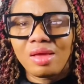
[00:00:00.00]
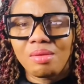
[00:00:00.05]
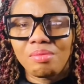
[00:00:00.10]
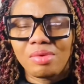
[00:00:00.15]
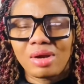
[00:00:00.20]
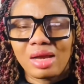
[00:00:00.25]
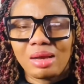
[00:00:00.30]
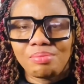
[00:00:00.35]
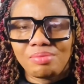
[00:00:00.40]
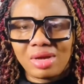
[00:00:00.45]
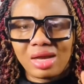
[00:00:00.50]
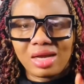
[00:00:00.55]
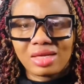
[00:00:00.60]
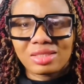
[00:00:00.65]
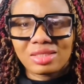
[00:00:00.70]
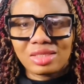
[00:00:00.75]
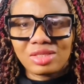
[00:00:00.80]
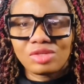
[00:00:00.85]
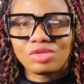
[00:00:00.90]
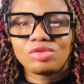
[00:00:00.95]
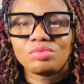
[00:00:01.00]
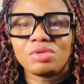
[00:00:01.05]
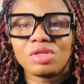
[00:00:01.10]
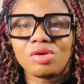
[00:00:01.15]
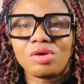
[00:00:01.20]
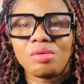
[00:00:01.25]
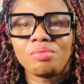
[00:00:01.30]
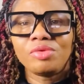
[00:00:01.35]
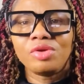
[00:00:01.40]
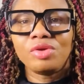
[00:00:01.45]
But I'm asking you to
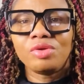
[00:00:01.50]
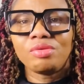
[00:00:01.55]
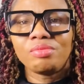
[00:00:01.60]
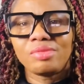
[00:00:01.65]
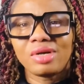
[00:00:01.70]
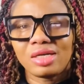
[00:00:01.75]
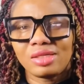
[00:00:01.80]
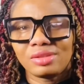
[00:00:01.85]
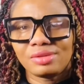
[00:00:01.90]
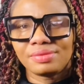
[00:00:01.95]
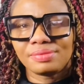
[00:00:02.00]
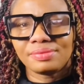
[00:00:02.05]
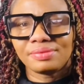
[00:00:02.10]
become human.